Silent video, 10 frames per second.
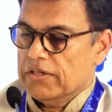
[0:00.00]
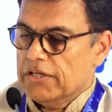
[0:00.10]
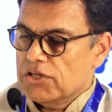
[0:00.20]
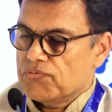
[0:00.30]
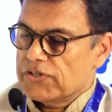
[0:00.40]

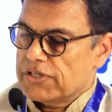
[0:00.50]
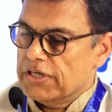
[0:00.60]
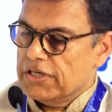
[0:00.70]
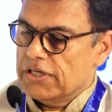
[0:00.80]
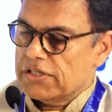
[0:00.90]
These
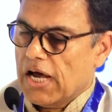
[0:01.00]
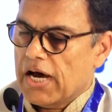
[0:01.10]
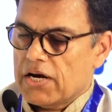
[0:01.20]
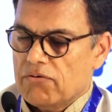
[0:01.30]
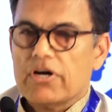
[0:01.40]
facilities
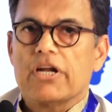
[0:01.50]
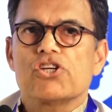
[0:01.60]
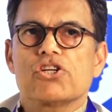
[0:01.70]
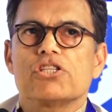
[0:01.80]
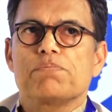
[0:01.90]
are our
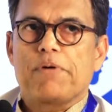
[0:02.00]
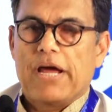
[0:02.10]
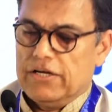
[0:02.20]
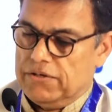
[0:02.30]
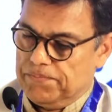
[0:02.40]
nation's
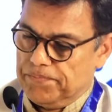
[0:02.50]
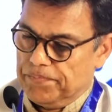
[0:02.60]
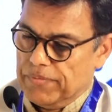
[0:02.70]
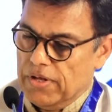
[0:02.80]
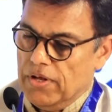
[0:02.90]
pride.
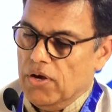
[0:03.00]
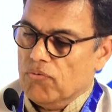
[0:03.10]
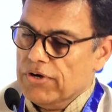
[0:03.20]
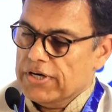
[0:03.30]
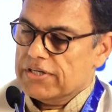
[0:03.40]

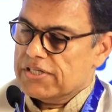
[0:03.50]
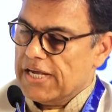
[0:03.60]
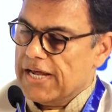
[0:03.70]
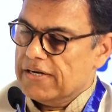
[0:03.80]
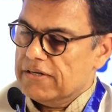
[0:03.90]
We
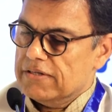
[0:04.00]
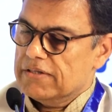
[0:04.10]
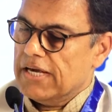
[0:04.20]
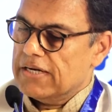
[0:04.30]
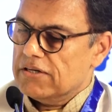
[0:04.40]
understand
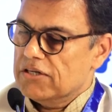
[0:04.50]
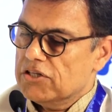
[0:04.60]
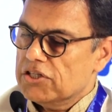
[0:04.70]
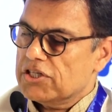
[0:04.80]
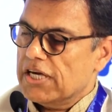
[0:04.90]
that
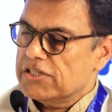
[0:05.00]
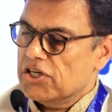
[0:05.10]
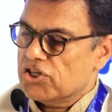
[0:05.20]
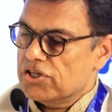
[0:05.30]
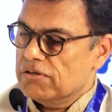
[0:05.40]

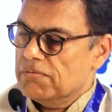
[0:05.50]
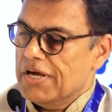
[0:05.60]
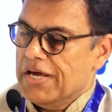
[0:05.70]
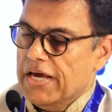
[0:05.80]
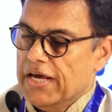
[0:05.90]
digitization
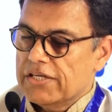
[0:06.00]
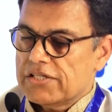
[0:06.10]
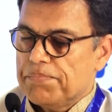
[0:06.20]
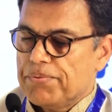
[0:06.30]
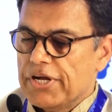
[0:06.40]
is
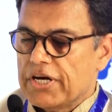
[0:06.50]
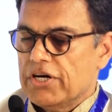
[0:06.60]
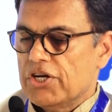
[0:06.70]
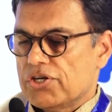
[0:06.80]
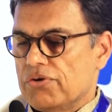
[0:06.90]
a
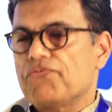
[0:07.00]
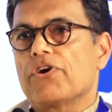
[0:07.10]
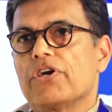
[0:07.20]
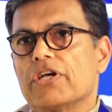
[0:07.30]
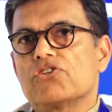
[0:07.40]
precondition
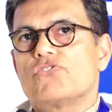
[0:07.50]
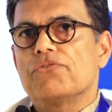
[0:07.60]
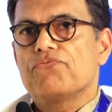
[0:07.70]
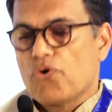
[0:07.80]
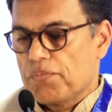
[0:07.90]
for Industry
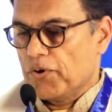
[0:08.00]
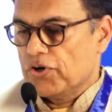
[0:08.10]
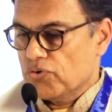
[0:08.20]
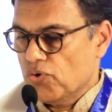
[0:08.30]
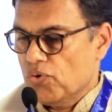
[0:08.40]

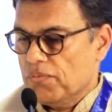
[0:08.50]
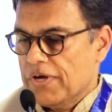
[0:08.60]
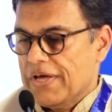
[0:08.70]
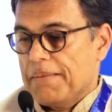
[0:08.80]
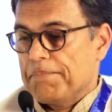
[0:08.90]

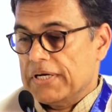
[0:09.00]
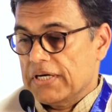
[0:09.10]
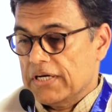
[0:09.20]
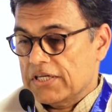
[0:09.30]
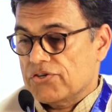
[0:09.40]
4.0, but
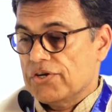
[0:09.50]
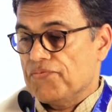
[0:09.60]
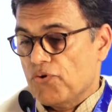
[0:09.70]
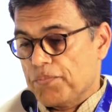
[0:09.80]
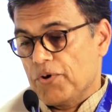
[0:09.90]
Industry
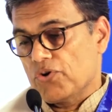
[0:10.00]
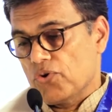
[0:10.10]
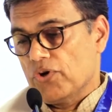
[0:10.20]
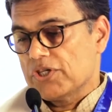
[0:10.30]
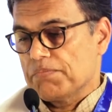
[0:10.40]

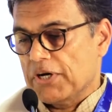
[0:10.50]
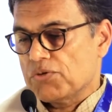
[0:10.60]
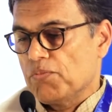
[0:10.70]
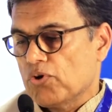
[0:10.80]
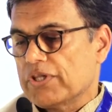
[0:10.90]
4.0 is
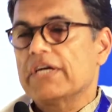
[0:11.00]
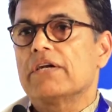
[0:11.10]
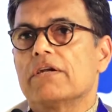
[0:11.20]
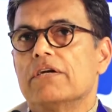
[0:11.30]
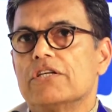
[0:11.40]
much more
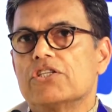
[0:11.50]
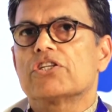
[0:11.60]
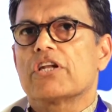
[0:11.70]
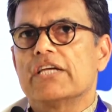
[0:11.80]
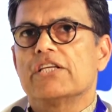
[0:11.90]
than
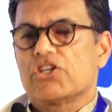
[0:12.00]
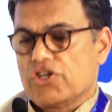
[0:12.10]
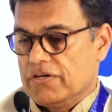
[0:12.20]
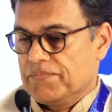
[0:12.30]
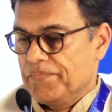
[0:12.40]
digitalization.